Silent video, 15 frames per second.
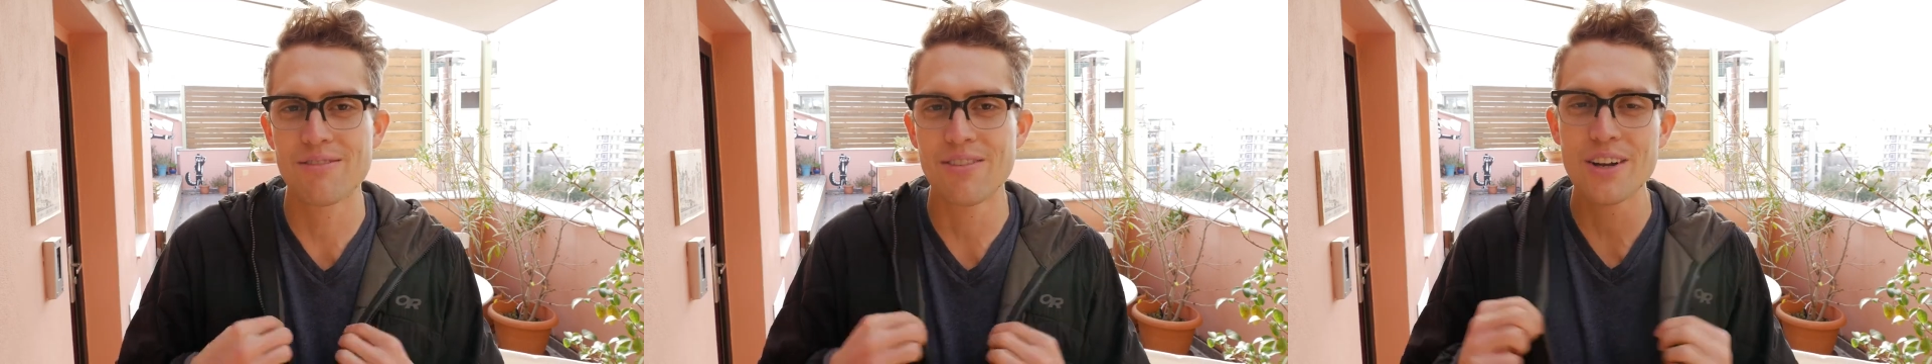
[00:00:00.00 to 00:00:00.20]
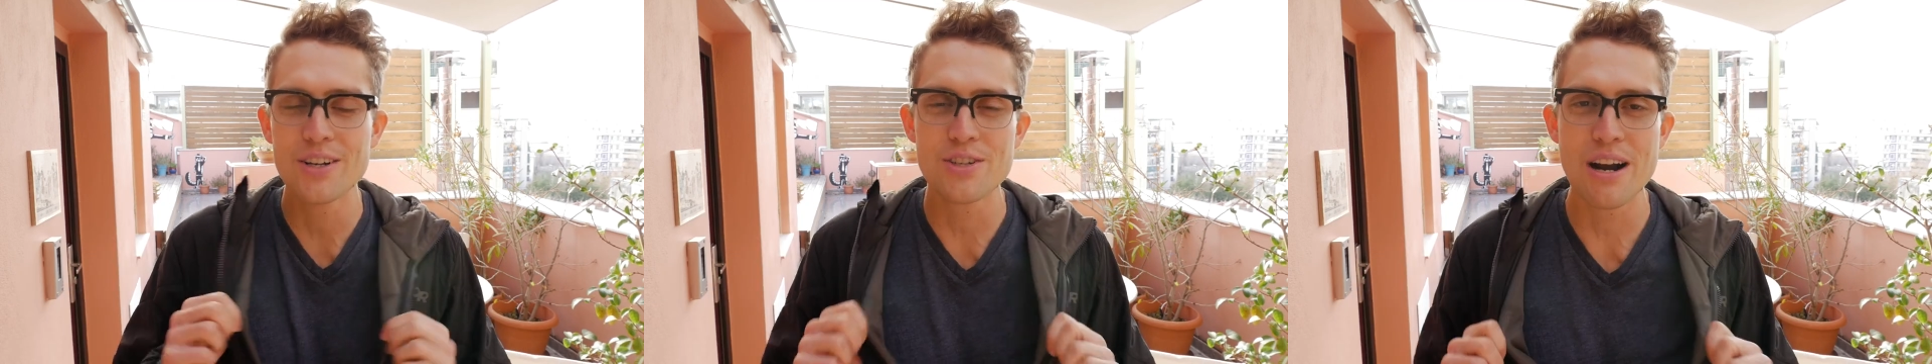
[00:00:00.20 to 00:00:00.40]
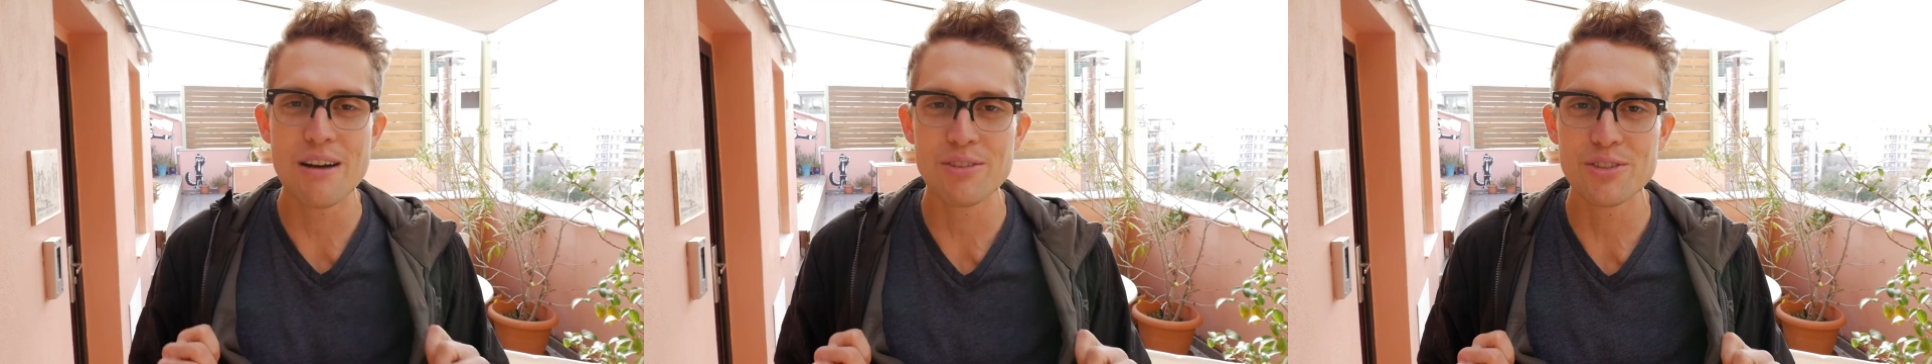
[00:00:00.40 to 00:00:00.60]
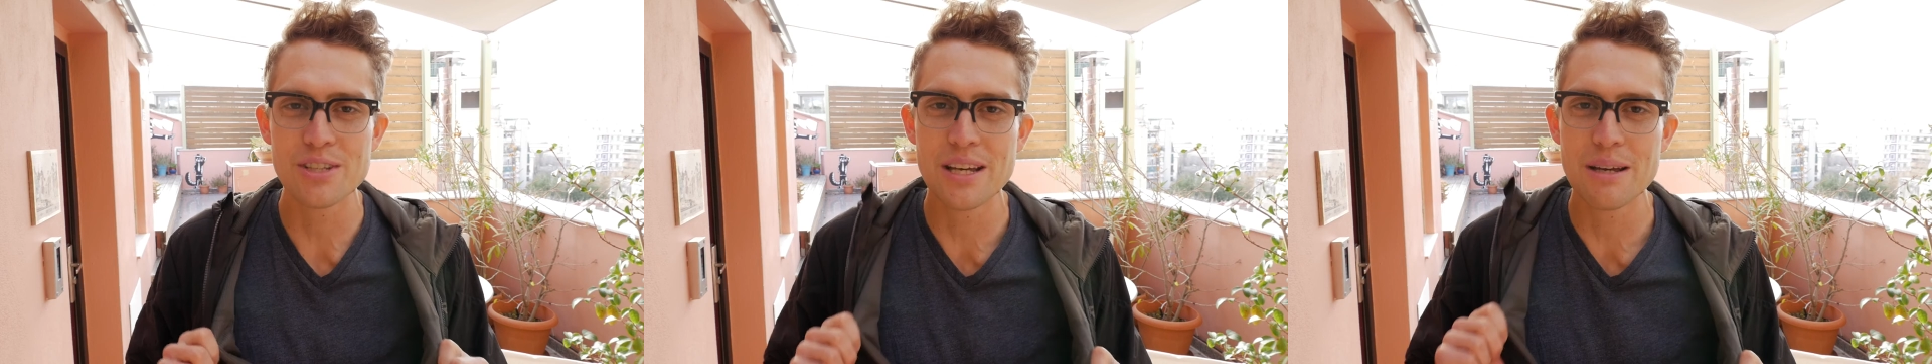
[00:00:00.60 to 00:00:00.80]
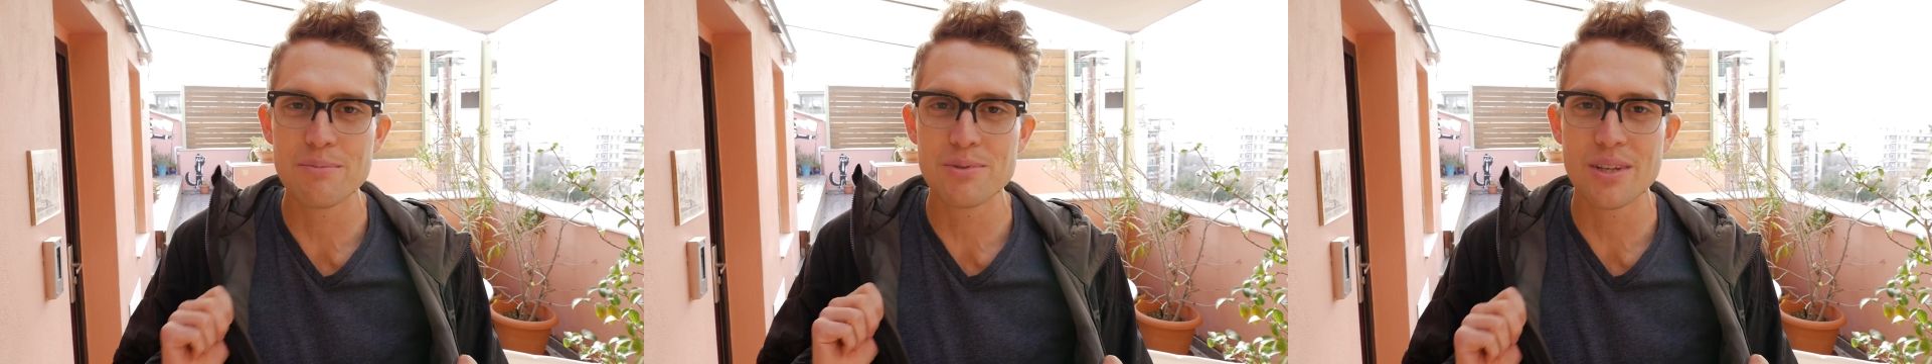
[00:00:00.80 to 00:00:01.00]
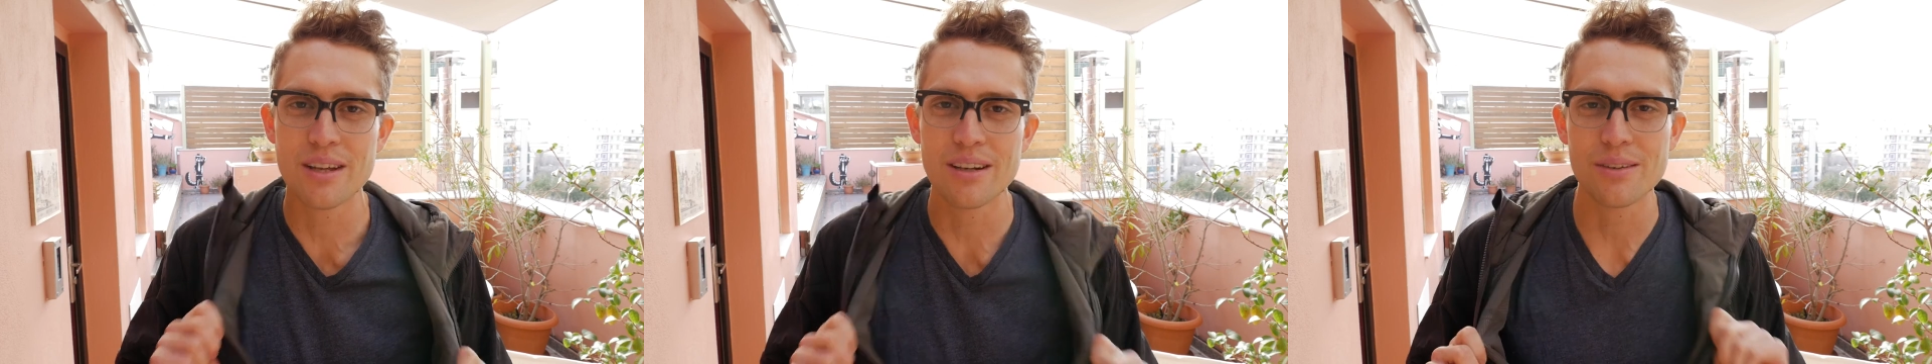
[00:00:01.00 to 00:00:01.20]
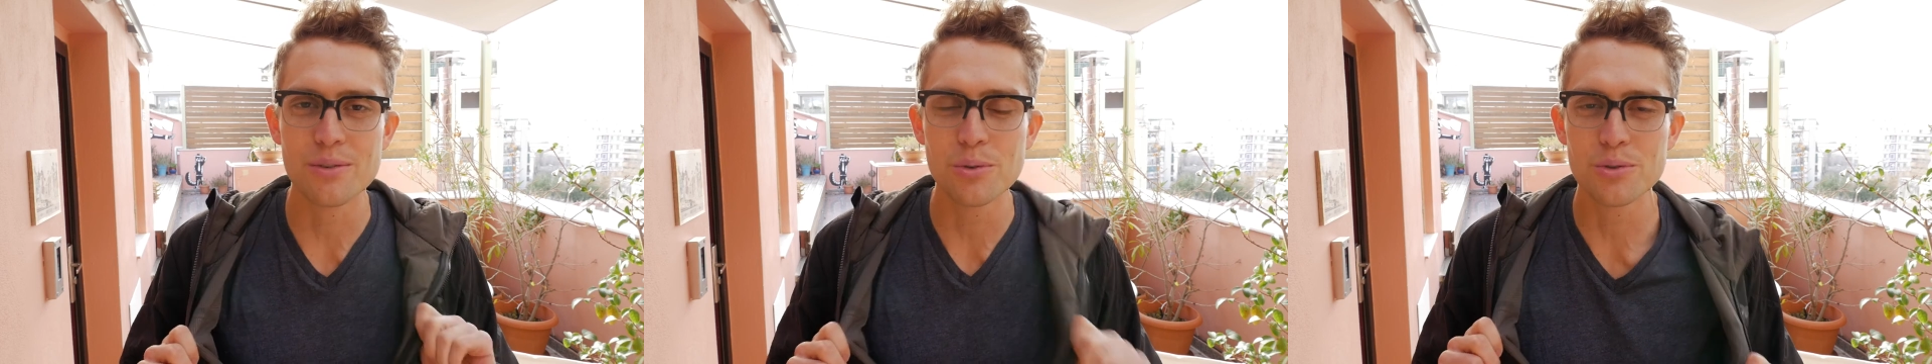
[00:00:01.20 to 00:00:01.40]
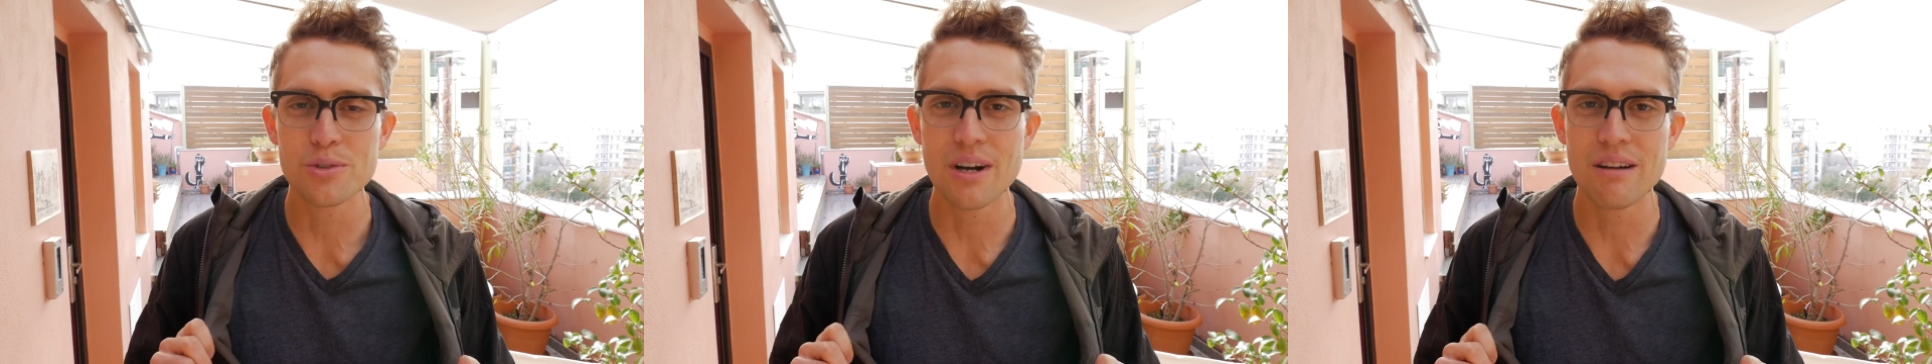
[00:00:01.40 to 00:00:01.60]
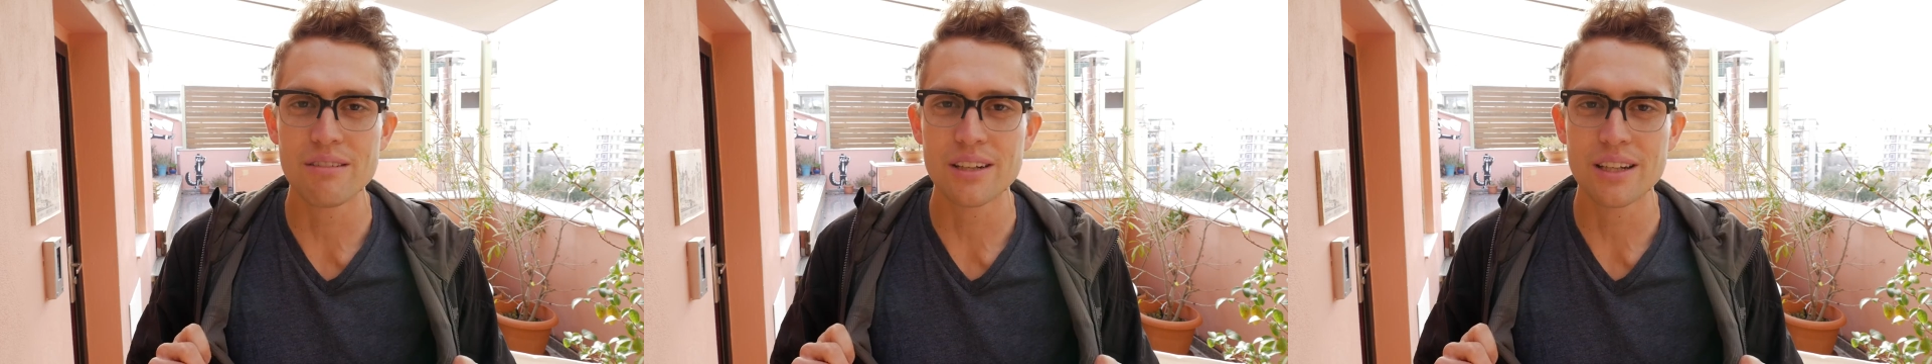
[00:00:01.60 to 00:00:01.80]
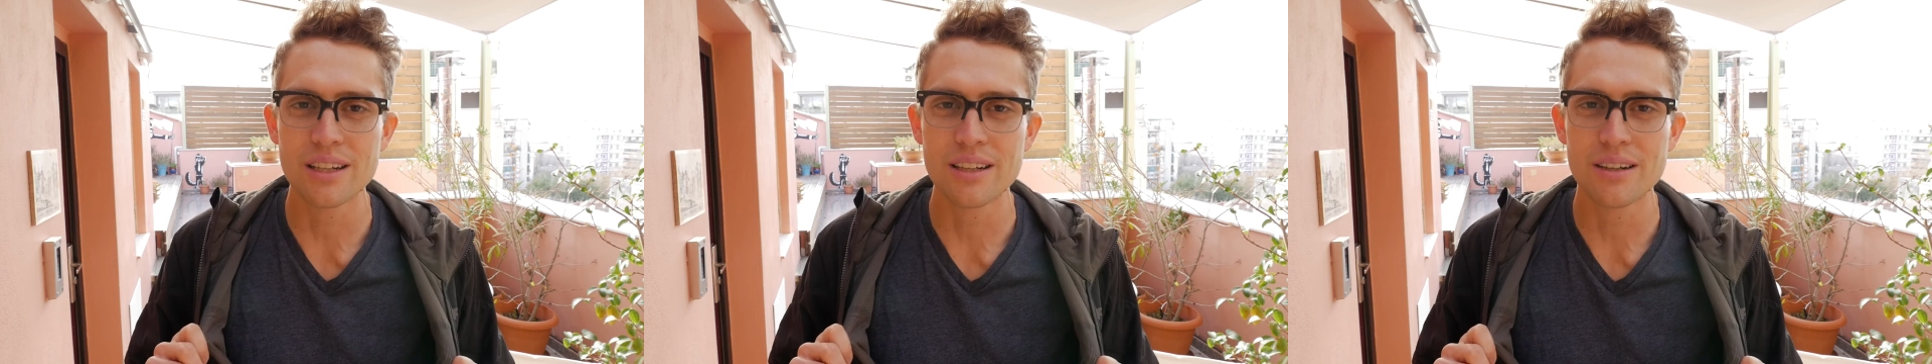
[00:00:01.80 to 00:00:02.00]
fun travel tips and cool
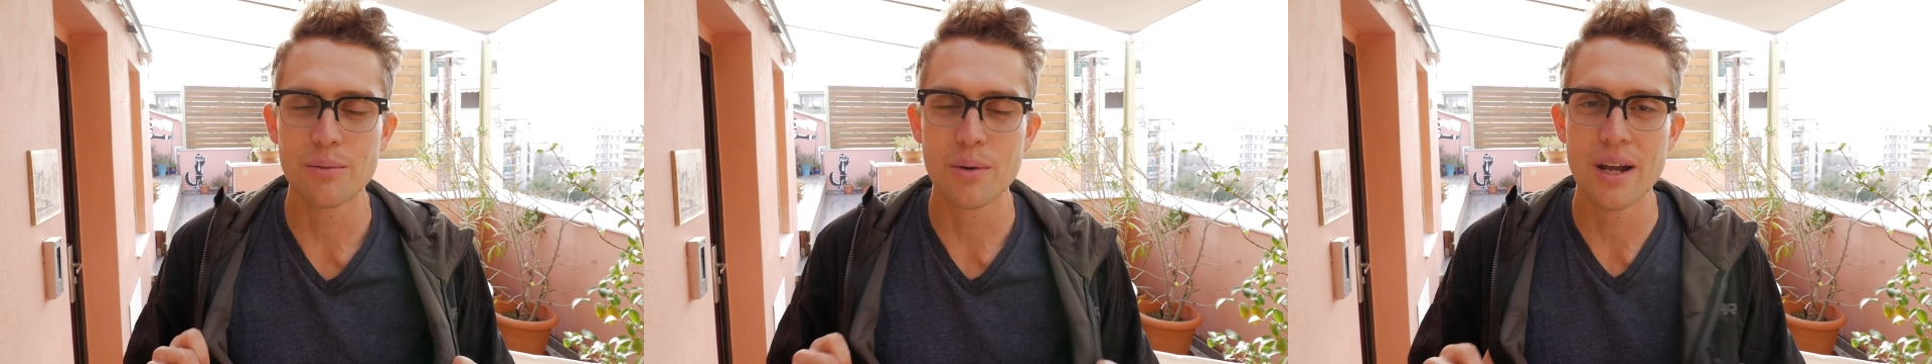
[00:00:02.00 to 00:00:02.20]
travel gear